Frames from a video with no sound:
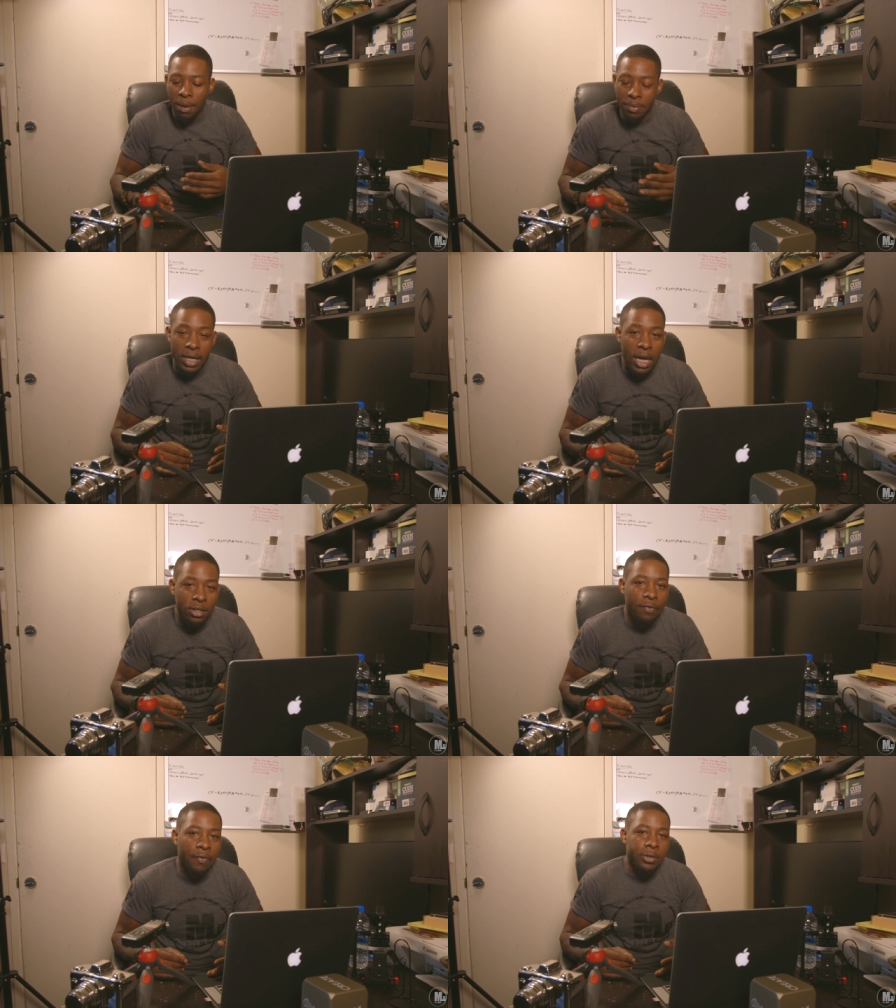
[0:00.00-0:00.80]
be
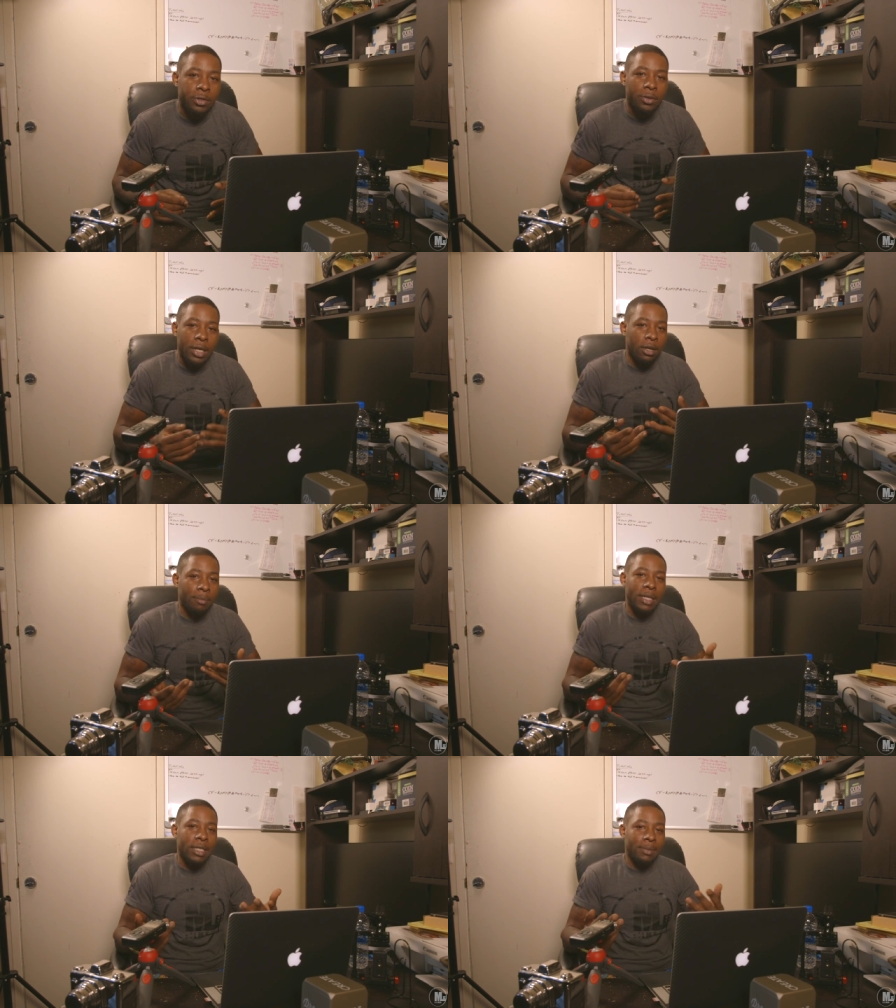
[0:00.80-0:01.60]
controversial a little
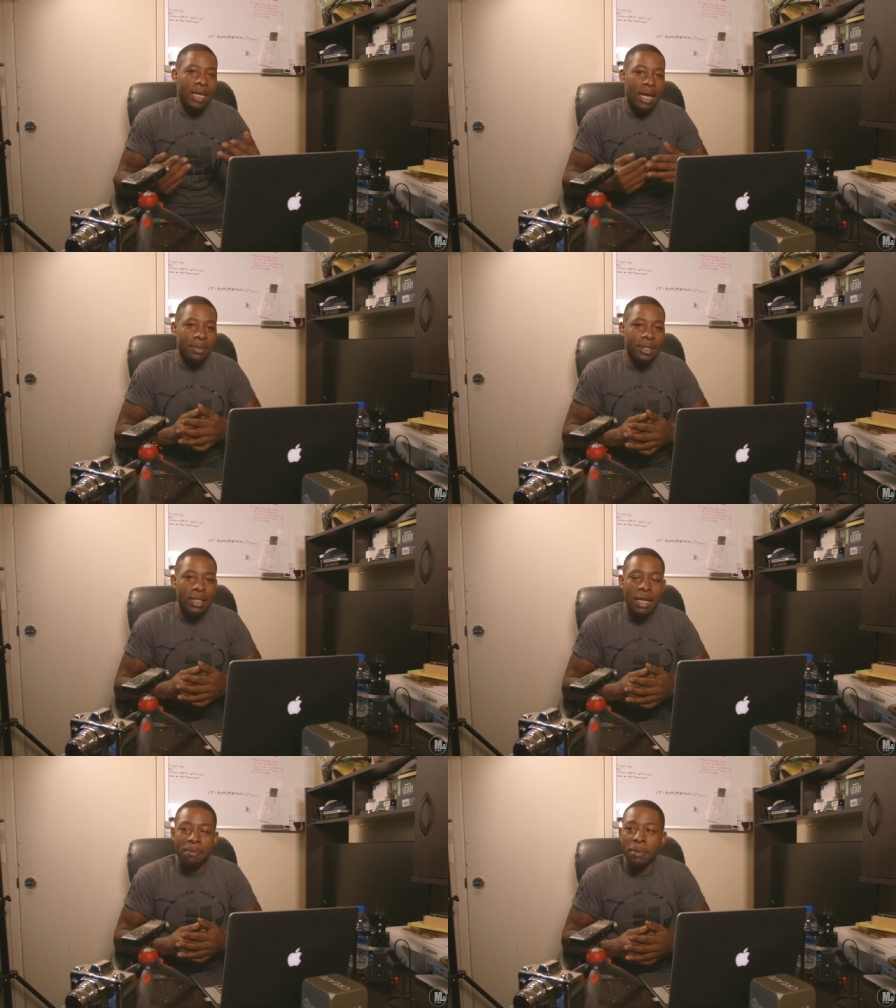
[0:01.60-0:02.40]
bit sometimes just to
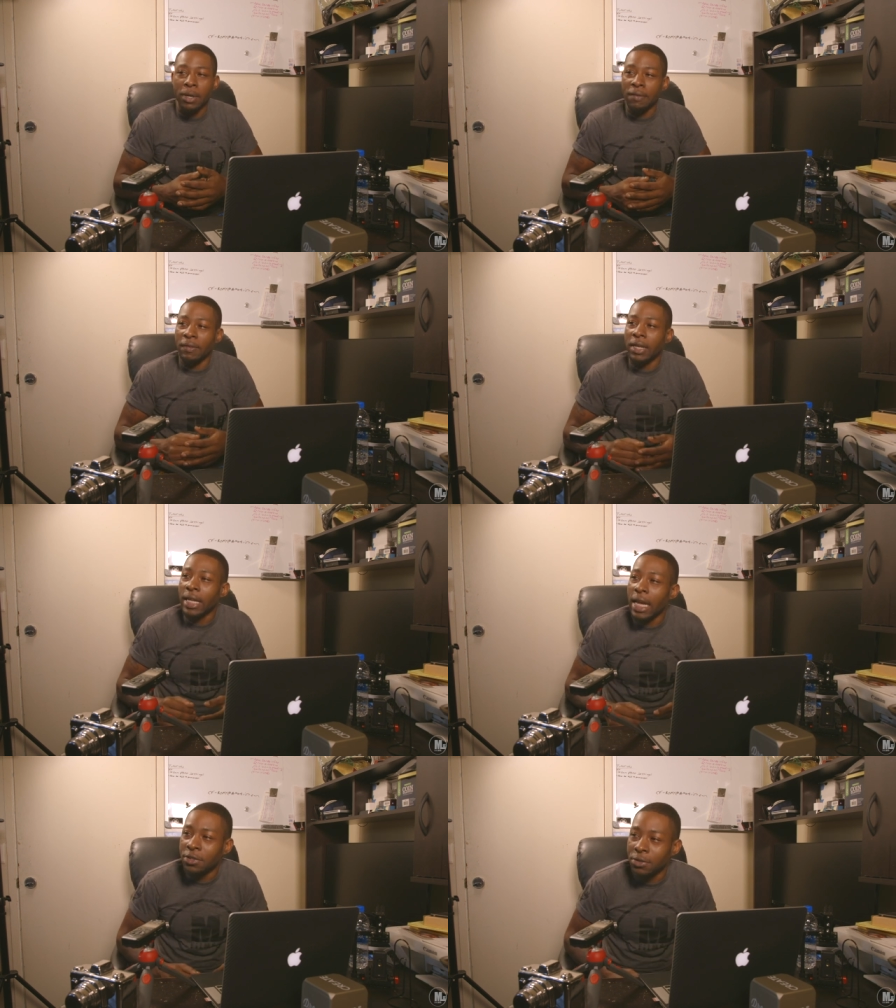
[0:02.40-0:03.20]
get people to even
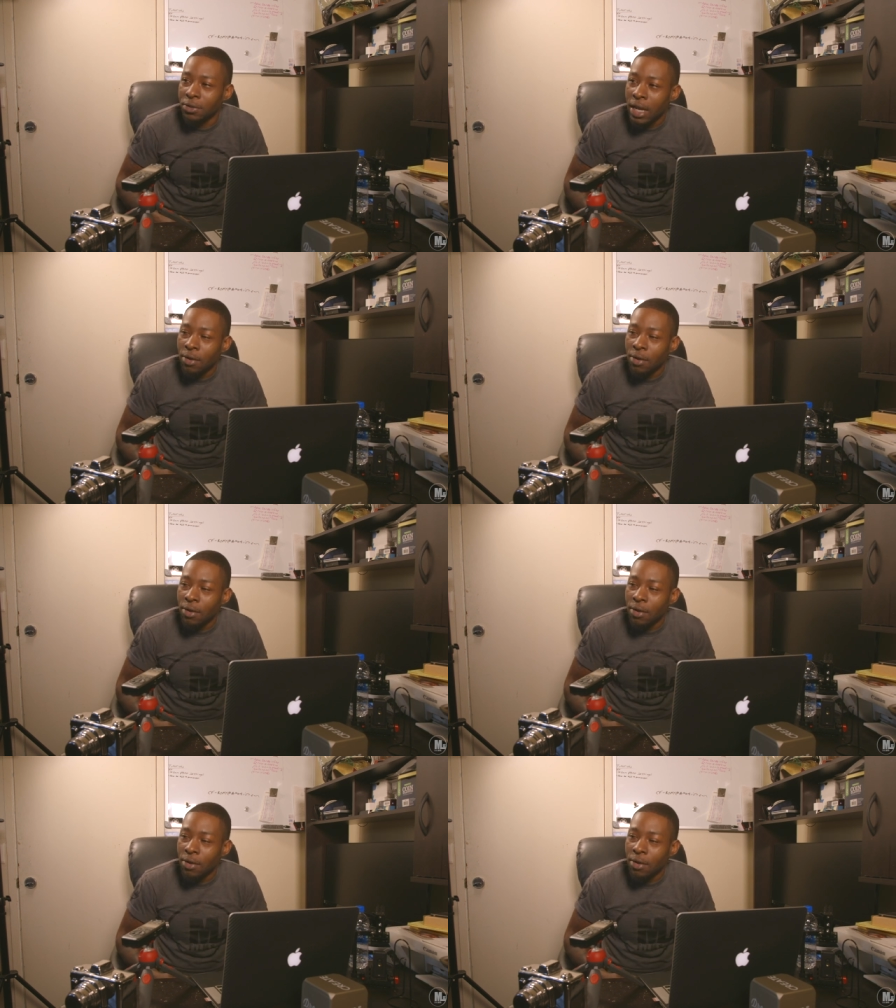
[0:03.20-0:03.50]
look at you.